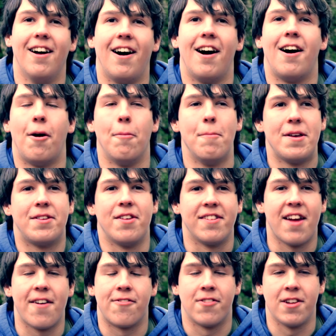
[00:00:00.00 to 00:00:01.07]
I'll miss
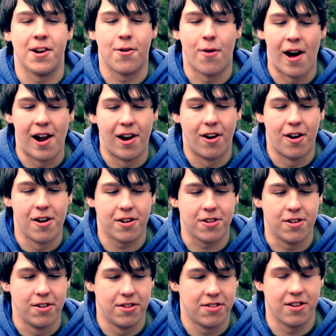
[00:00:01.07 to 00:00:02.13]
it definitely quite a lot,
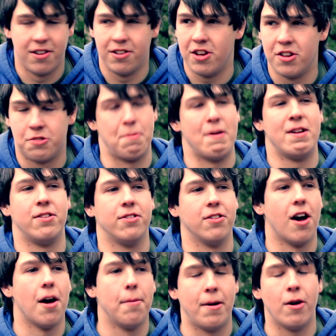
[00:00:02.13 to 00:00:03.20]
because it's been
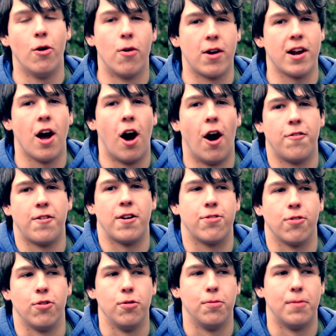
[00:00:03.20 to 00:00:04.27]
like I'm already halfway
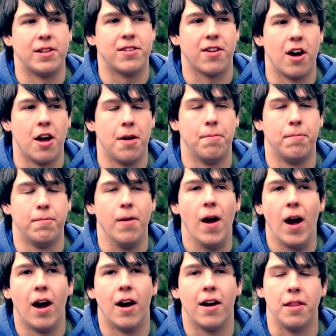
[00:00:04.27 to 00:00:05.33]
through my time
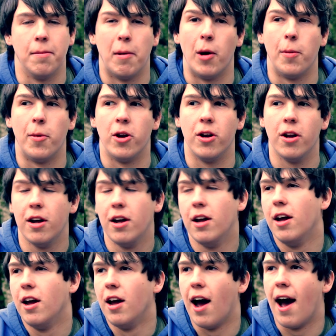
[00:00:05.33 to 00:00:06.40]
at the moment,
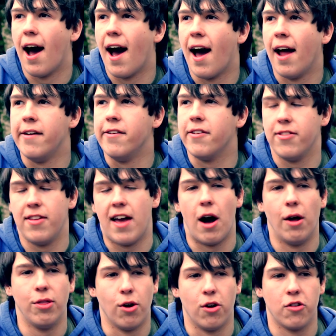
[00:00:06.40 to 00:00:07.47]
and the
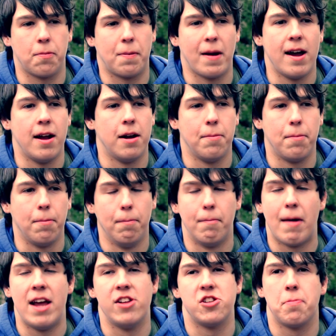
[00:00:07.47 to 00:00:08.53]
outdoors played
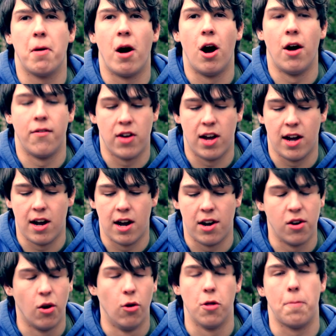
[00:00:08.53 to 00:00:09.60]
a major part of it,
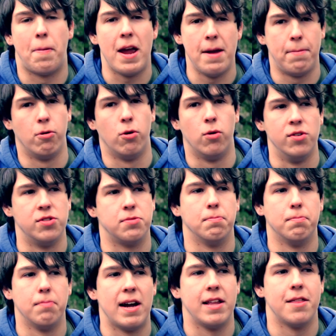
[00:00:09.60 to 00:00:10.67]
and all the people has
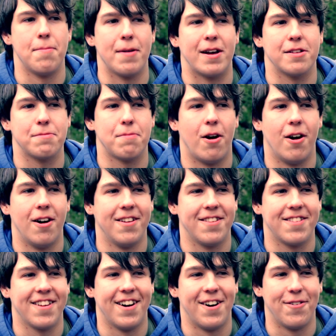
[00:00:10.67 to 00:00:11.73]
made the biggest part
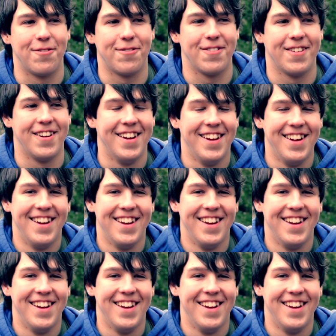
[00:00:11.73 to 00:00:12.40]
itself. So.